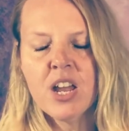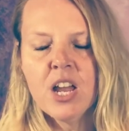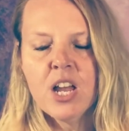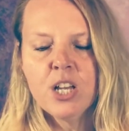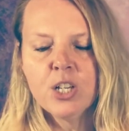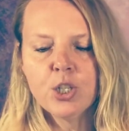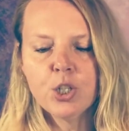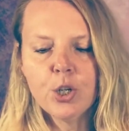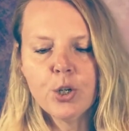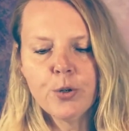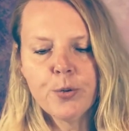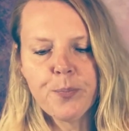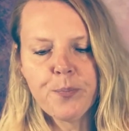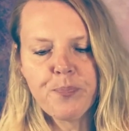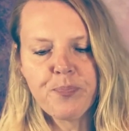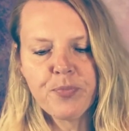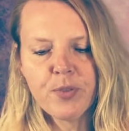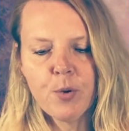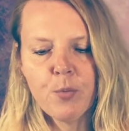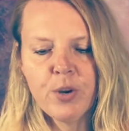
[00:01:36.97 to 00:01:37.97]
So
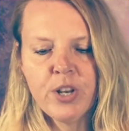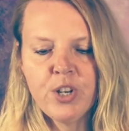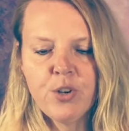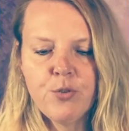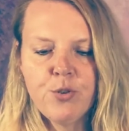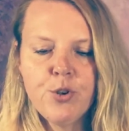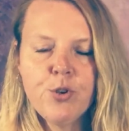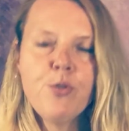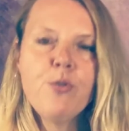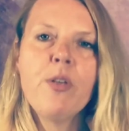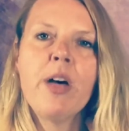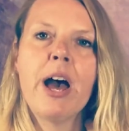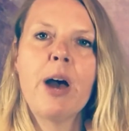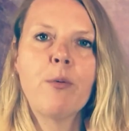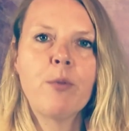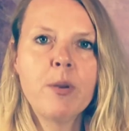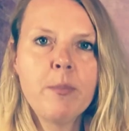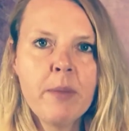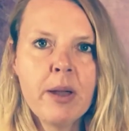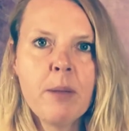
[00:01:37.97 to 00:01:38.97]
when you do that,
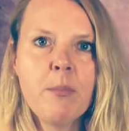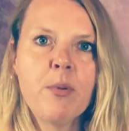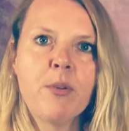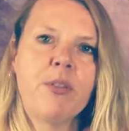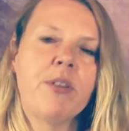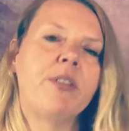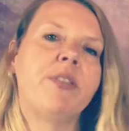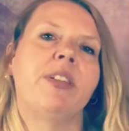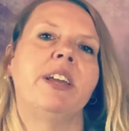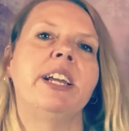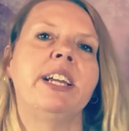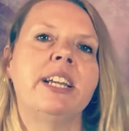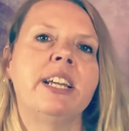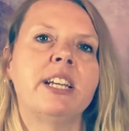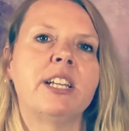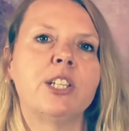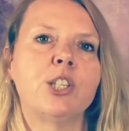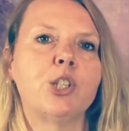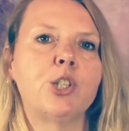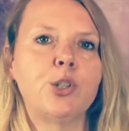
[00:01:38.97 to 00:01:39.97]
remember, the thing
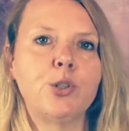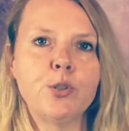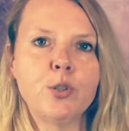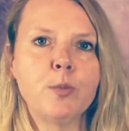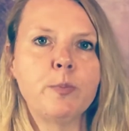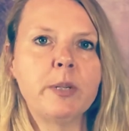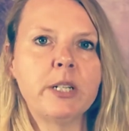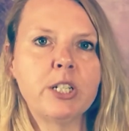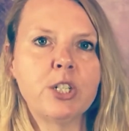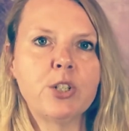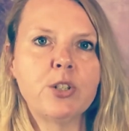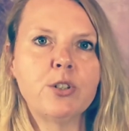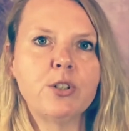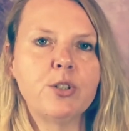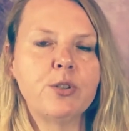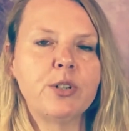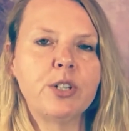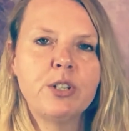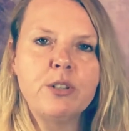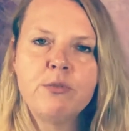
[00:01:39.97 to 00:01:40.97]
is, choose pictures.
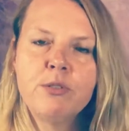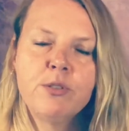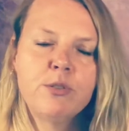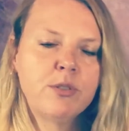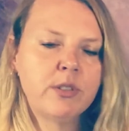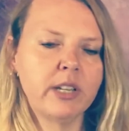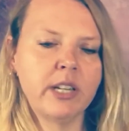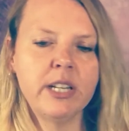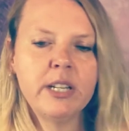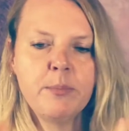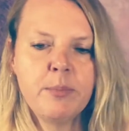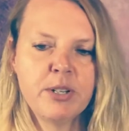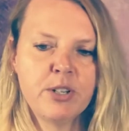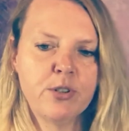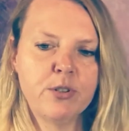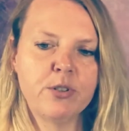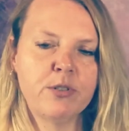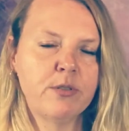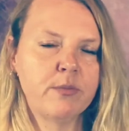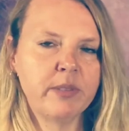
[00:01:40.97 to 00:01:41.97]
You can use any
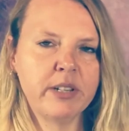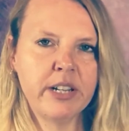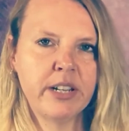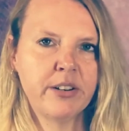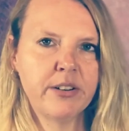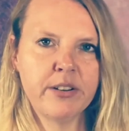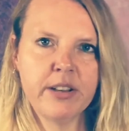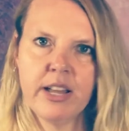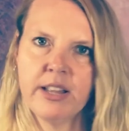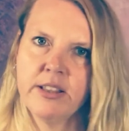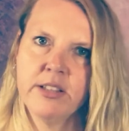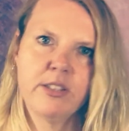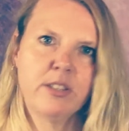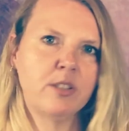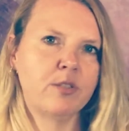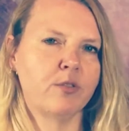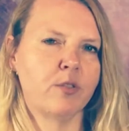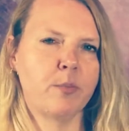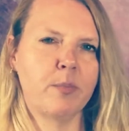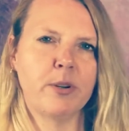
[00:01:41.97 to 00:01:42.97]
pictures from the internet. This
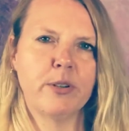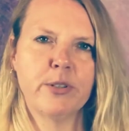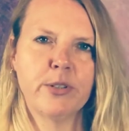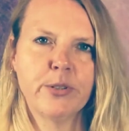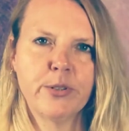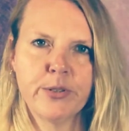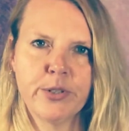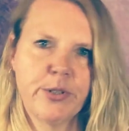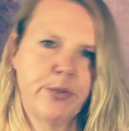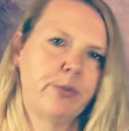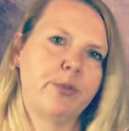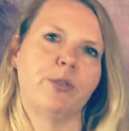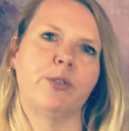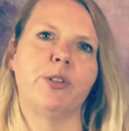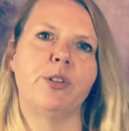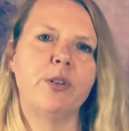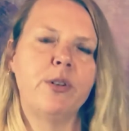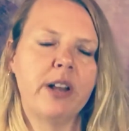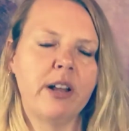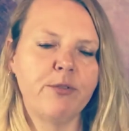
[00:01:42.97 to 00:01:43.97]
is for personal use, so you
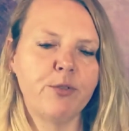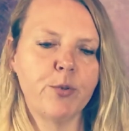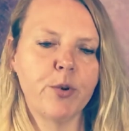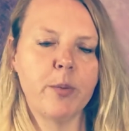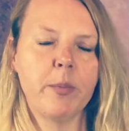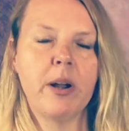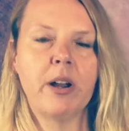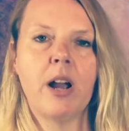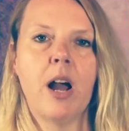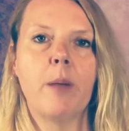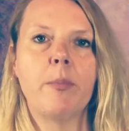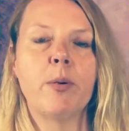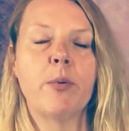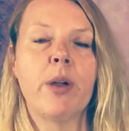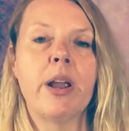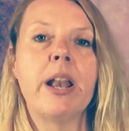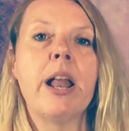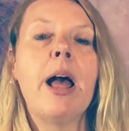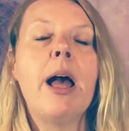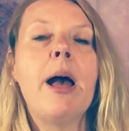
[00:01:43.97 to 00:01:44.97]
don't have to worry about
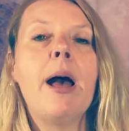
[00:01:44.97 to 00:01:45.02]
copyright.